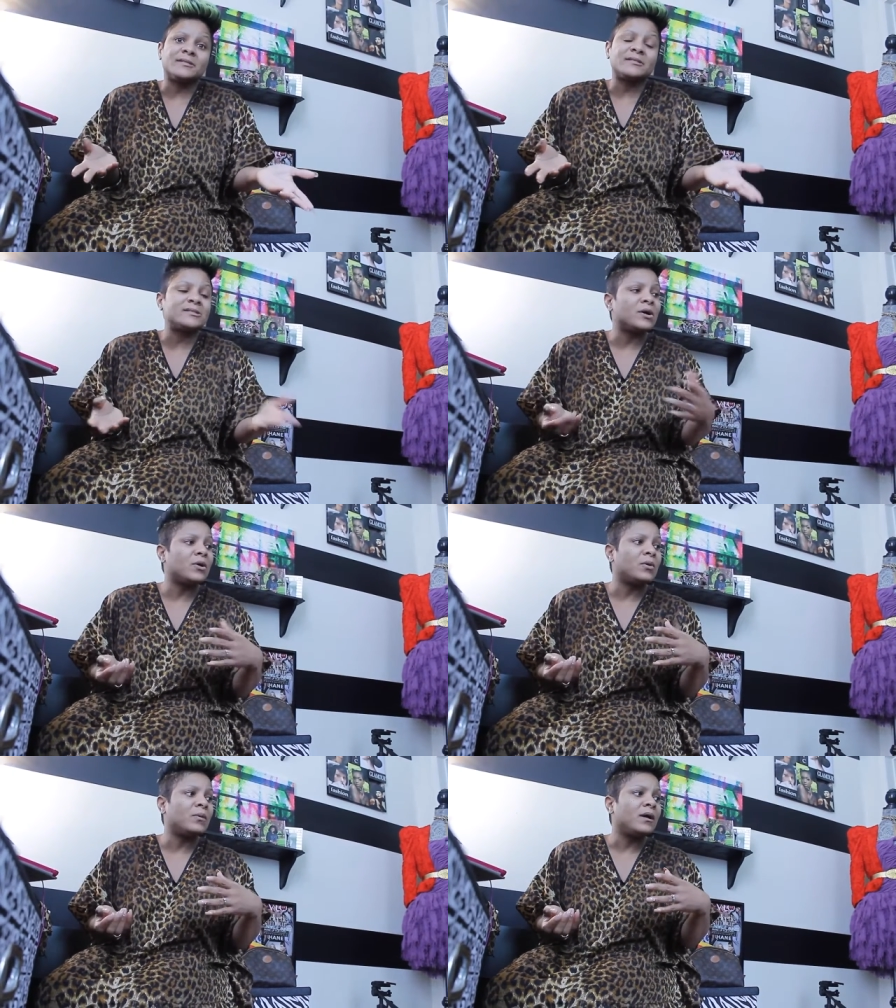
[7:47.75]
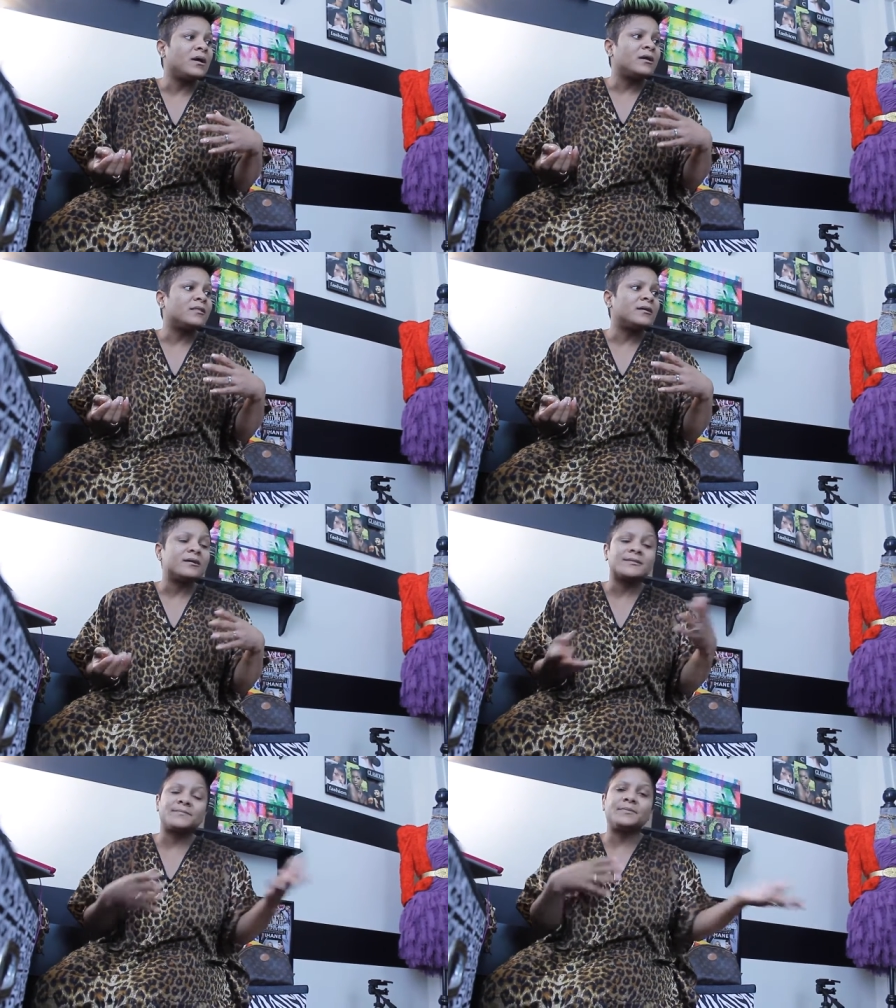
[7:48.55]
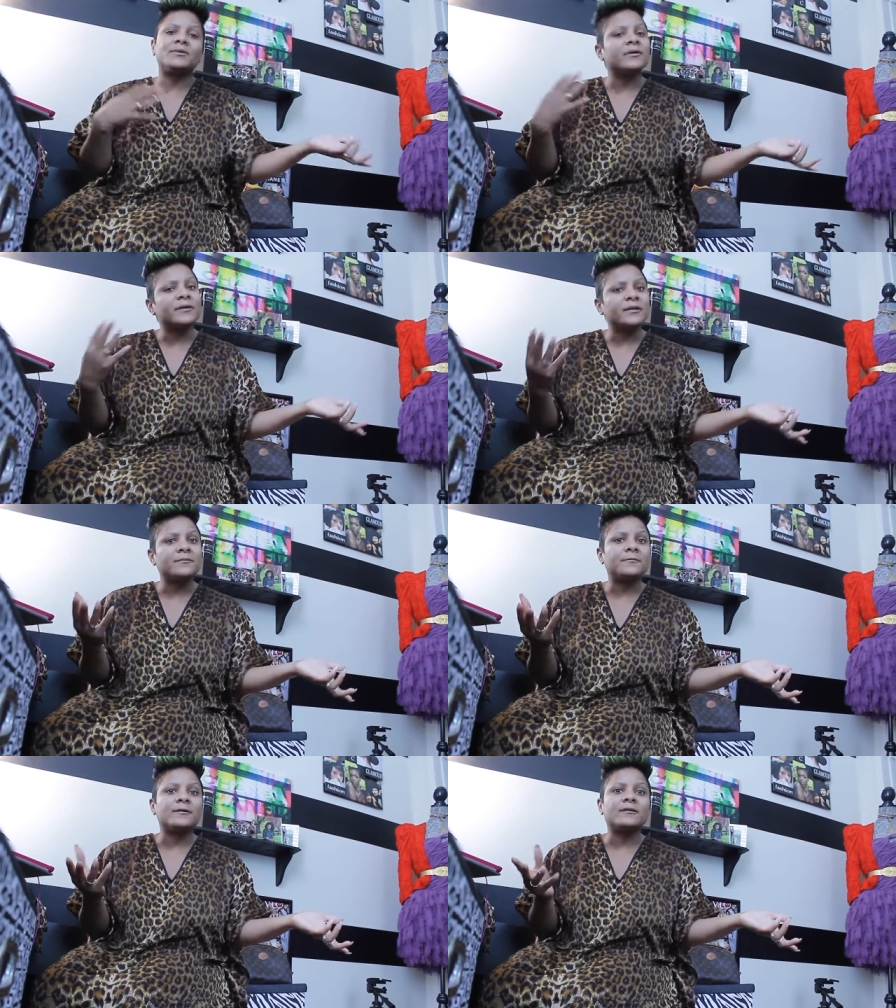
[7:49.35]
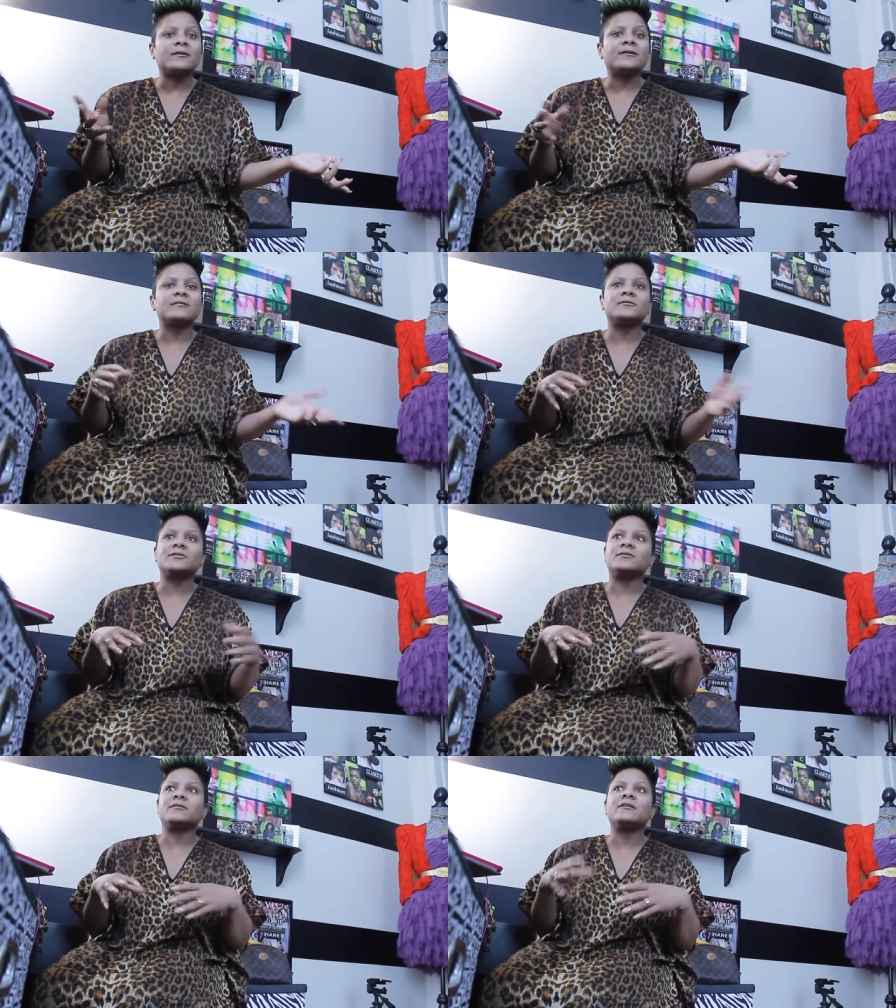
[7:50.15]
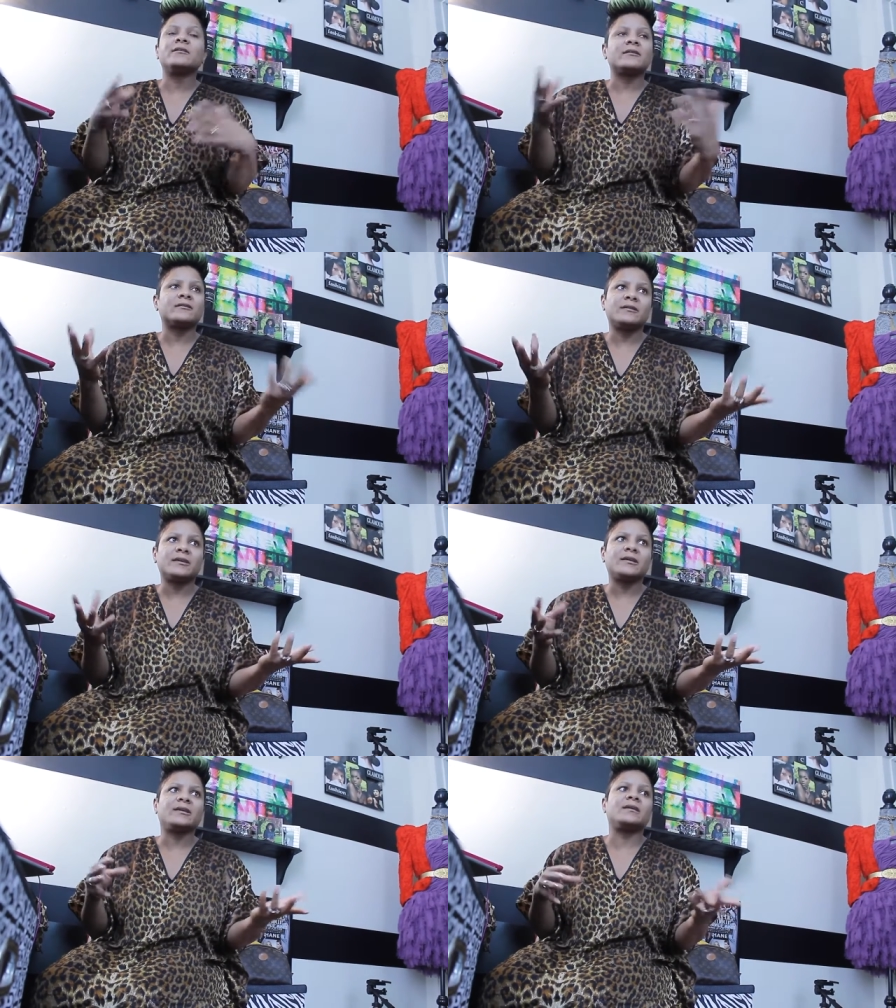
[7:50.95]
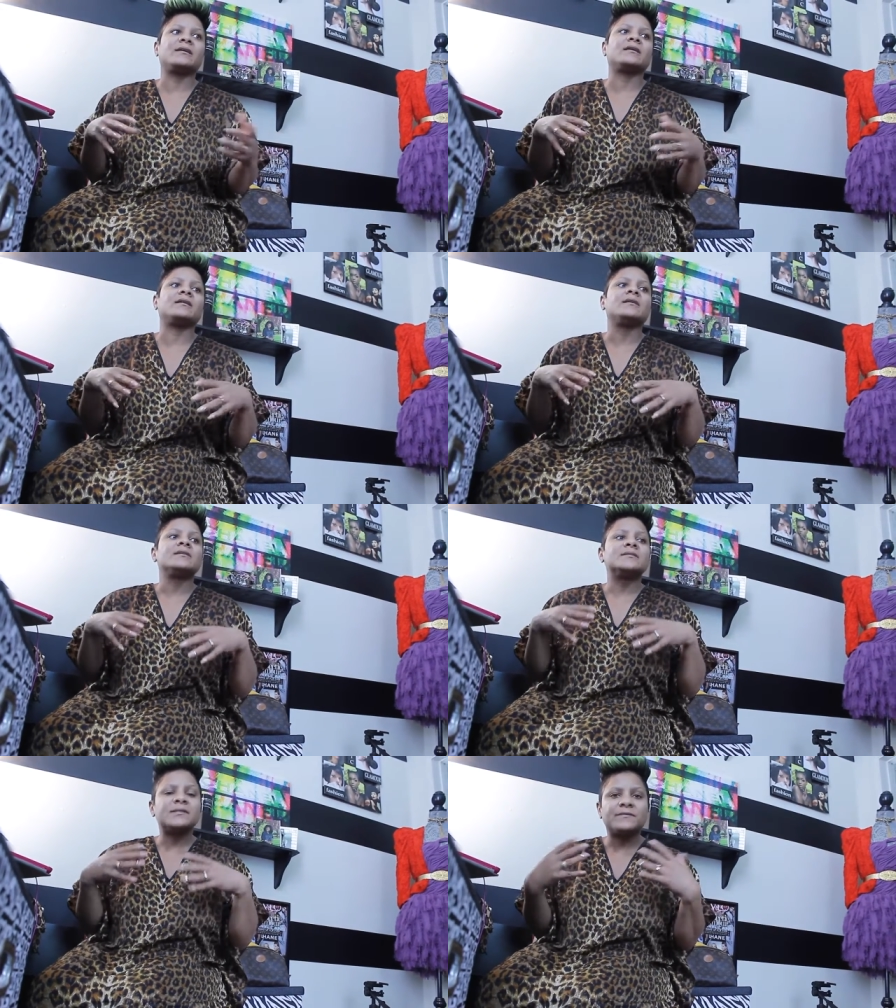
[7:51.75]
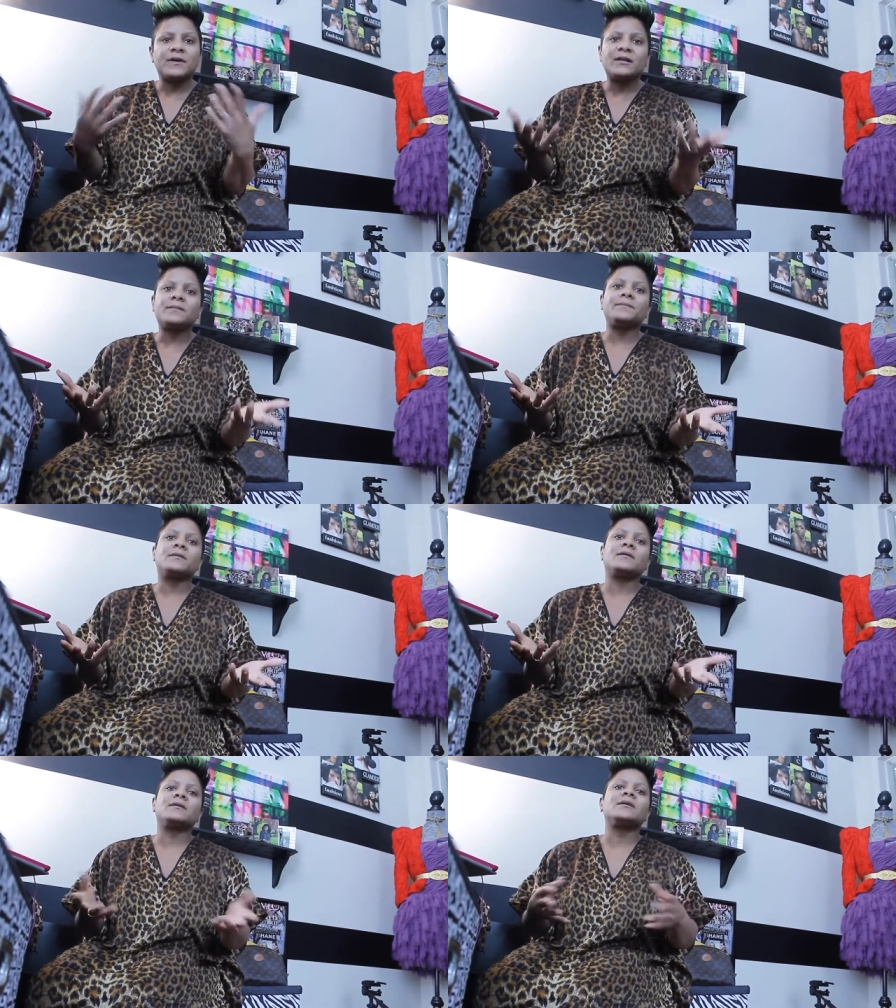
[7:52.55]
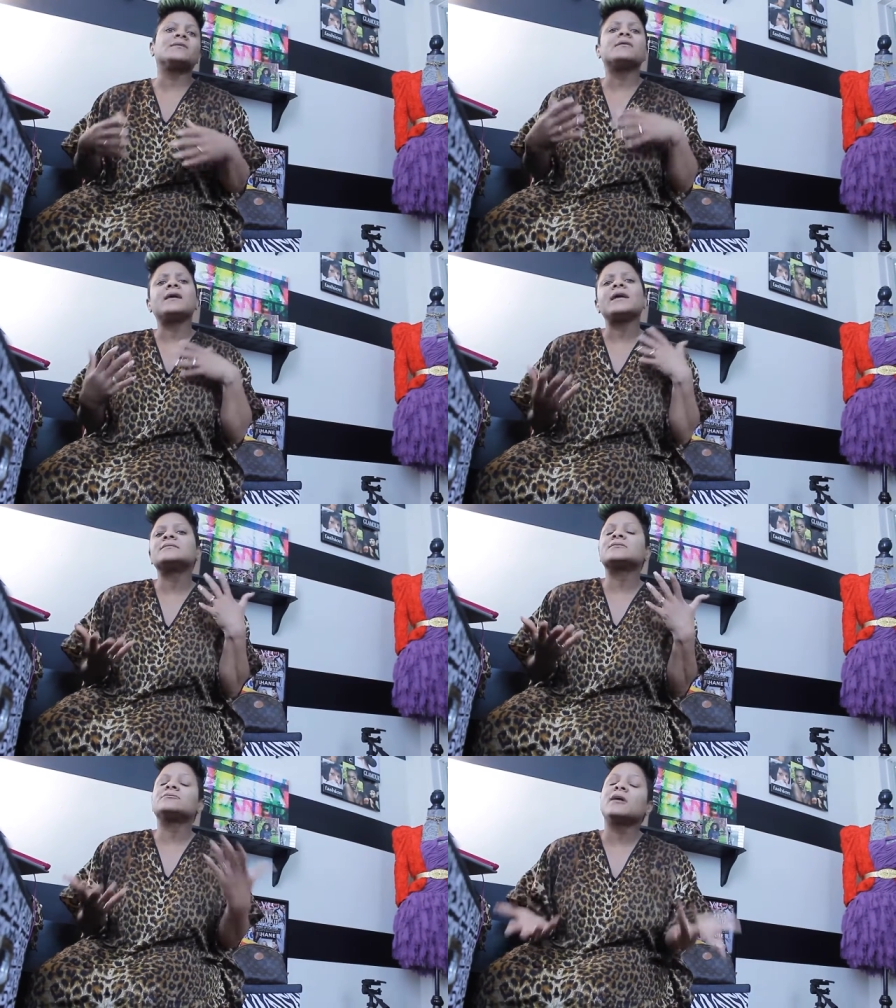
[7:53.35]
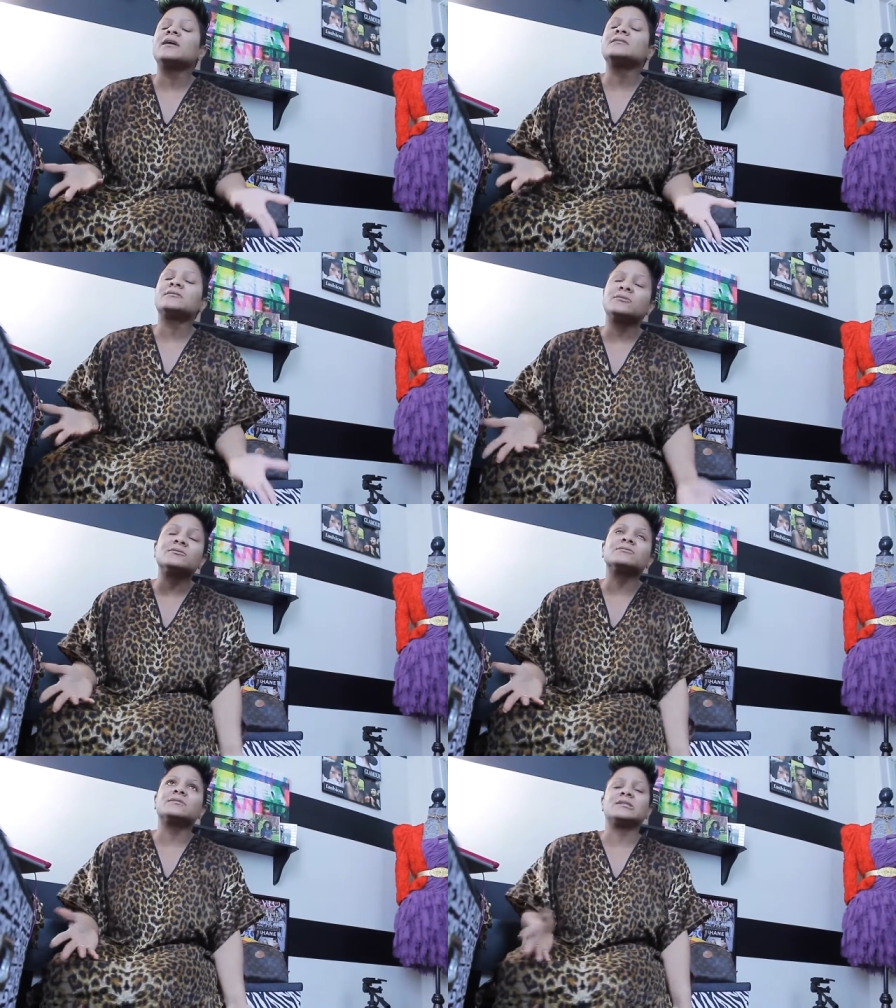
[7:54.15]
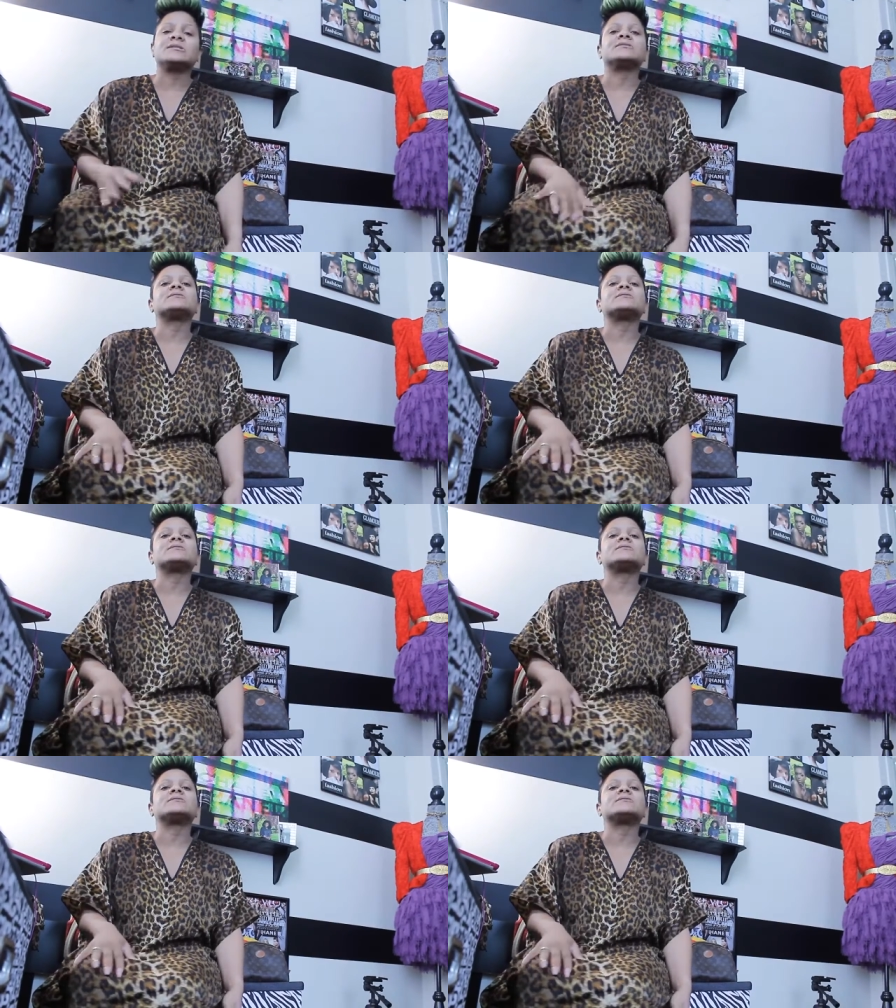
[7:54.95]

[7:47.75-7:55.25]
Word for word: So they're exploring the world, you know, they're learning and developing, and it creates great social skills.